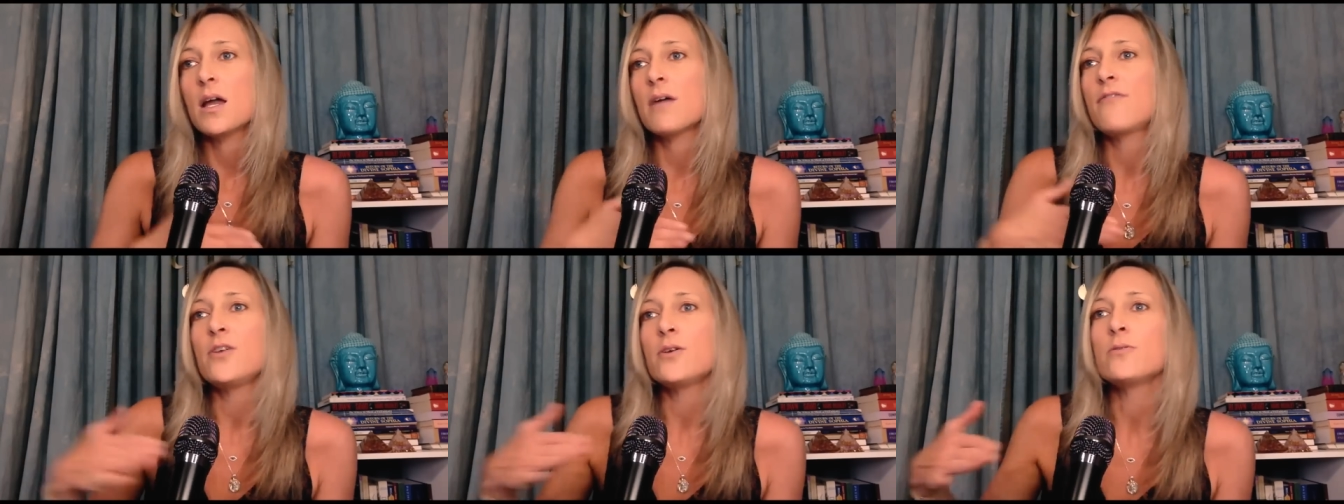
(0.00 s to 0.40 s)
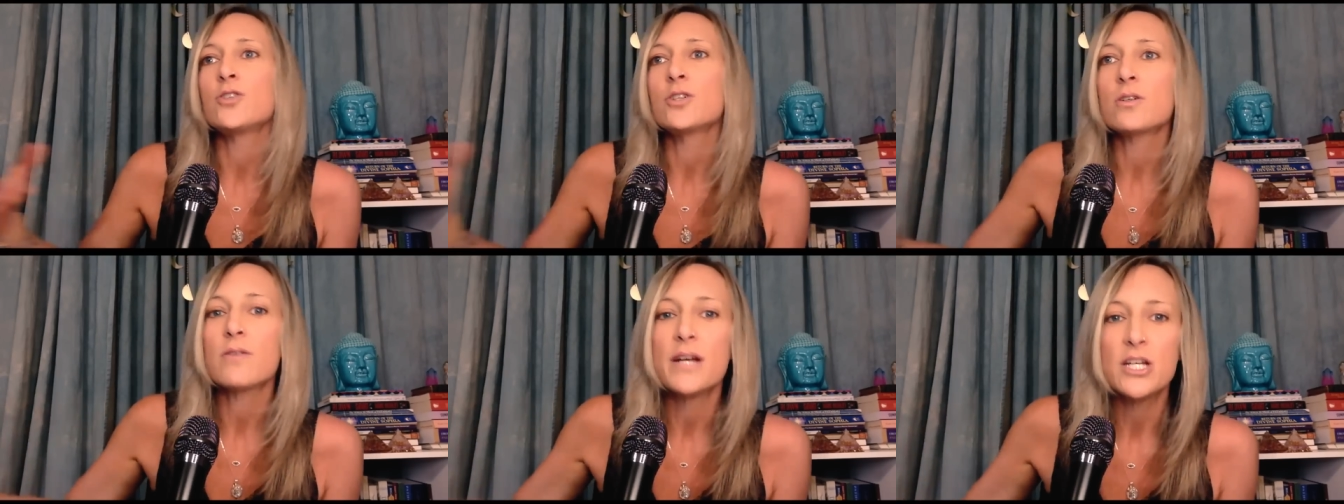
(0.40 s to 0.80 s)
a few
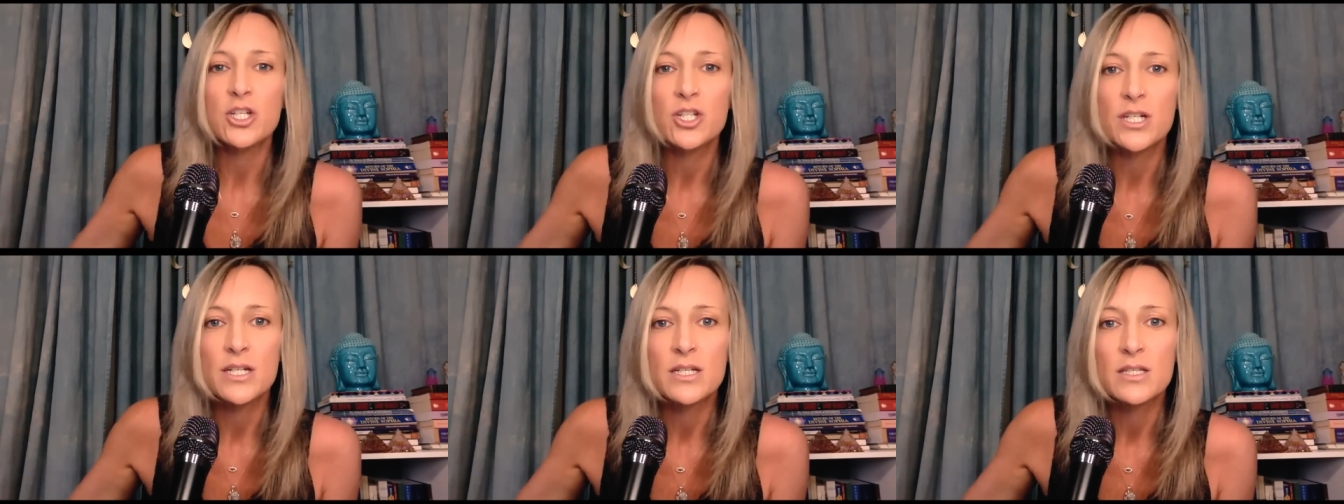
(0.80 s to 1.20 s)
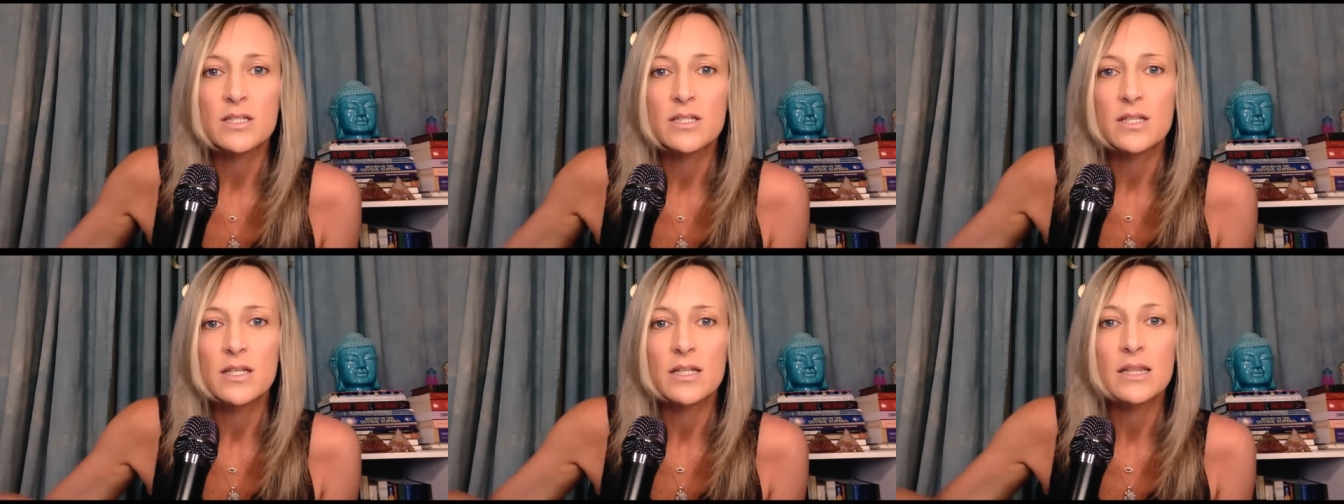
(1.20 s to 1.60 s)

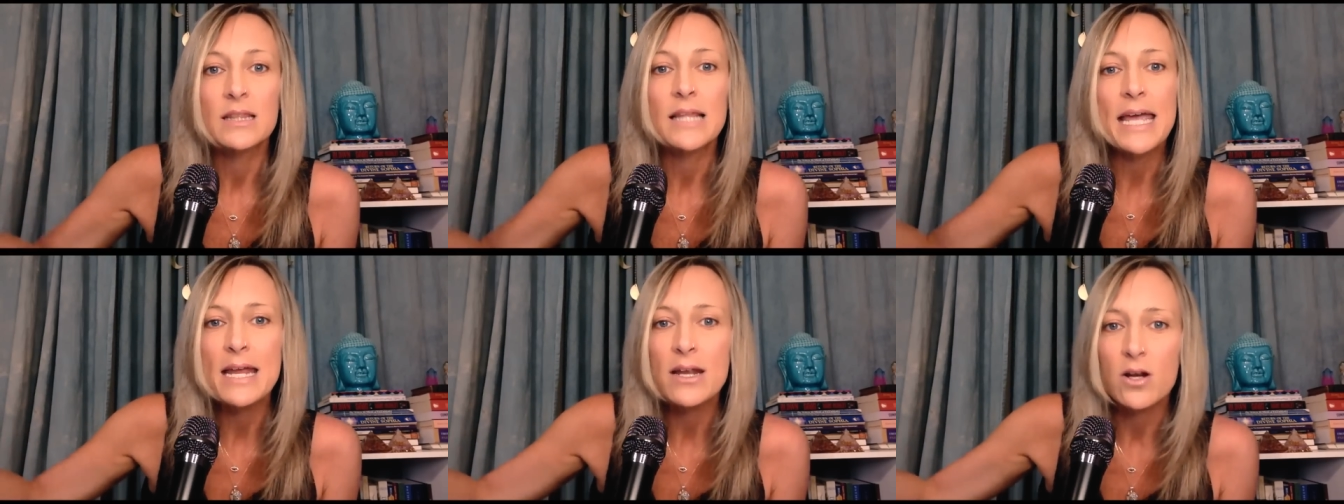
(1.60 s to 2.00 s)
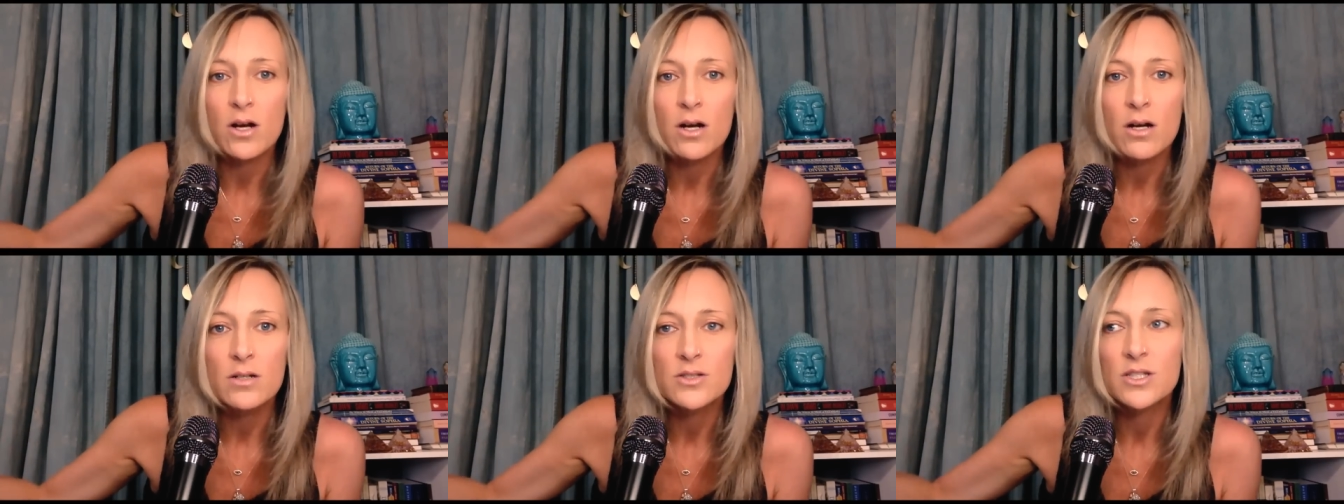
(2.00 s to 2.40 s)
generations
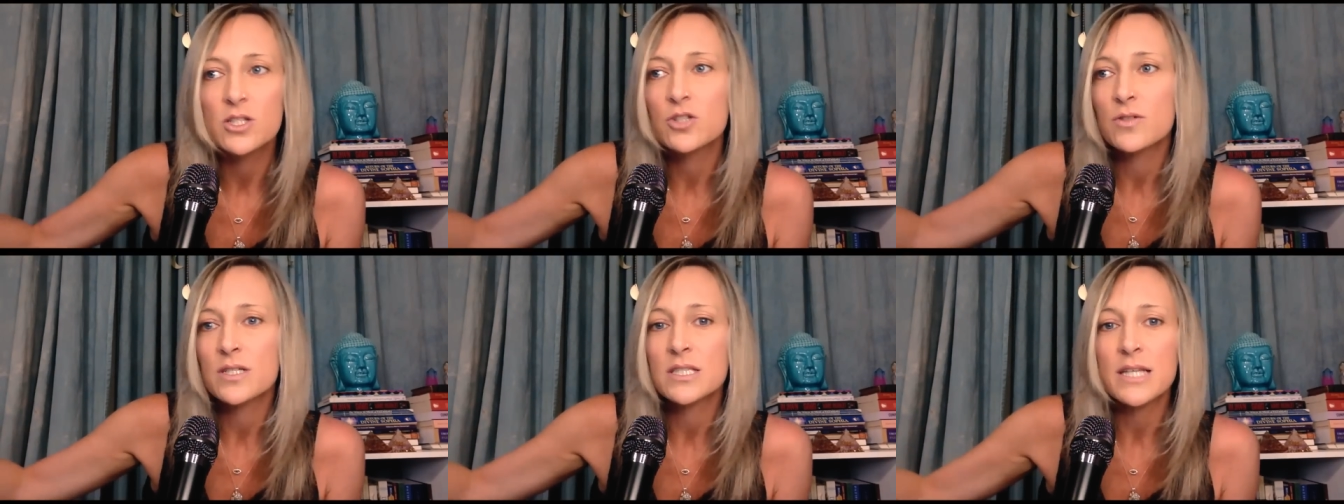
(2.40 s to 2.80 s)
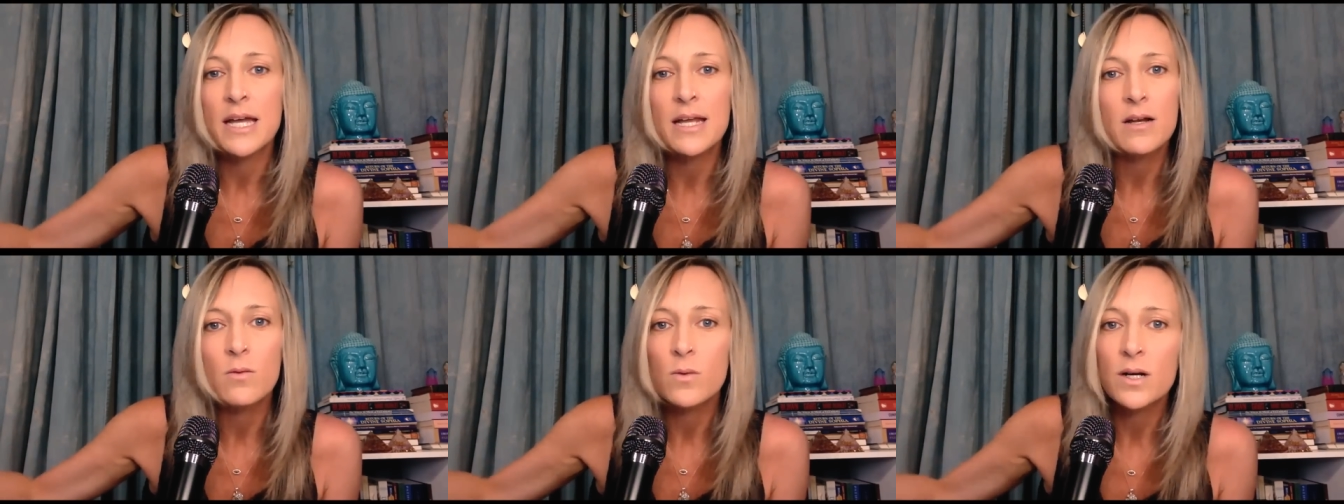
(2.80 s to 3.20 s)
later, centuries
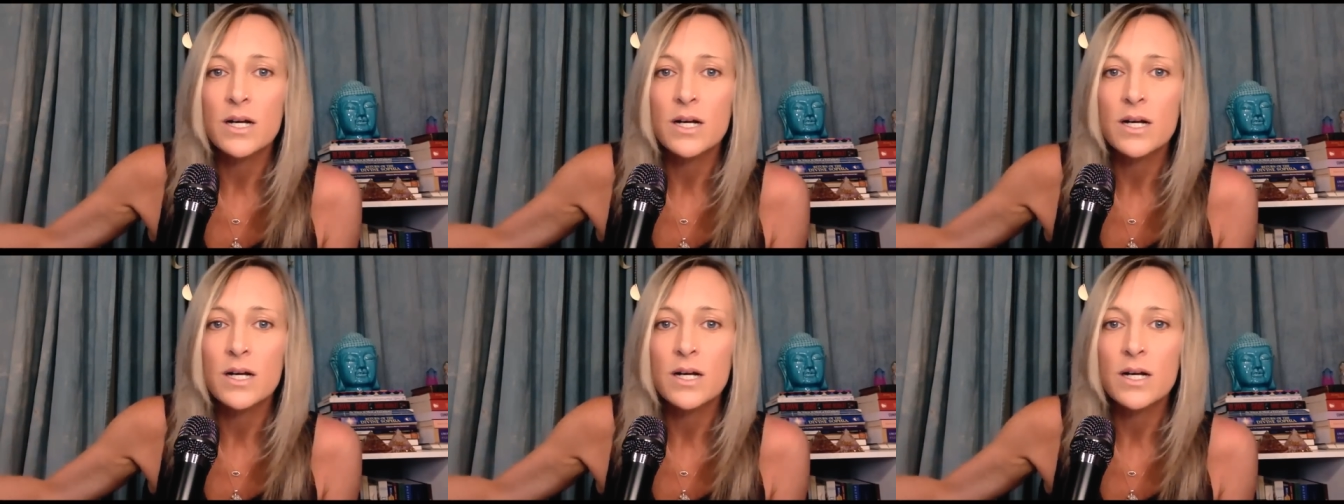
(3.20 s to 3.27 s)
later,